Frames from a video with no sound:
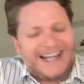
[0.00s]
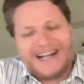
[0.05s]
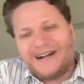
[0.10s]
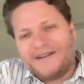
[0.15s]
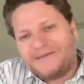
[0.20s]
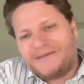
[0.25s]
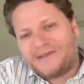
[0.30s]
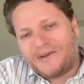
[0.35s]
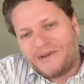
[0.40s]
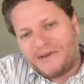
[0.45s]

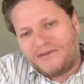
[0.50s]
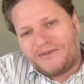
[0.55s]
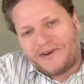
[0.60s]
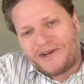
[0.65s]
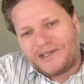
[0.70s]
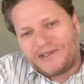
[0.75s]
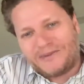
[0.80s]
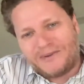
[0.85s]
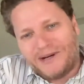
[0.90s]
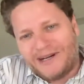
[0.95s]
So the
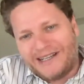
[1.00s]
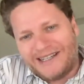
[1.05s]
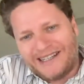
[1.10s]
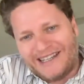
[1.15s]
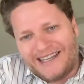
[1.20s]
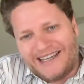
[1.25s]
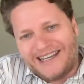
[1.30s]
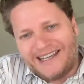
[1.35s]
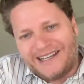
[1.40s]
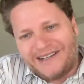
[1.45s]
first one,
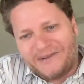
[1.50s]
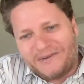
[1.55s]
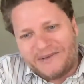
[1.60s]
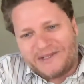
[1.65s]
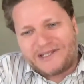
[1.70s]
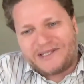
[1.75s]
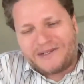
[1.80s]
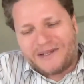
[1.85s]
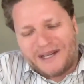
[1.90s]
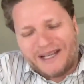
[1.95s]

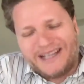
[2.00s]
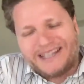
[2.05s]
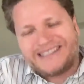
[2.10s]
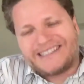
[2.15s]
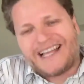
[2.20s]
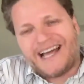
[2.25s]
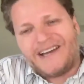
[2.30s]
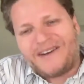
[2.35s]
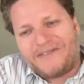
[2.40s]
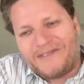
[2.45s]
which it's
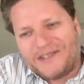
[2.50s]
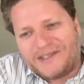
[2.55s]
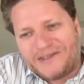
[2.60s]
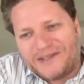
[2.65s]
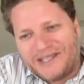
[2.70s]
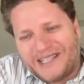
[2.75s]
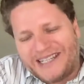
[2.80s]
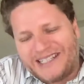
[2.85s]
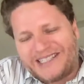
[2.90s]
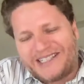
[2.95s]
kind of a
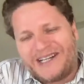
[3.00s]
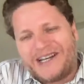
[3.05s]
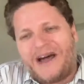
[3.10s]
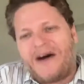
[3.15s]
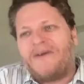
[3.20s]
tradition,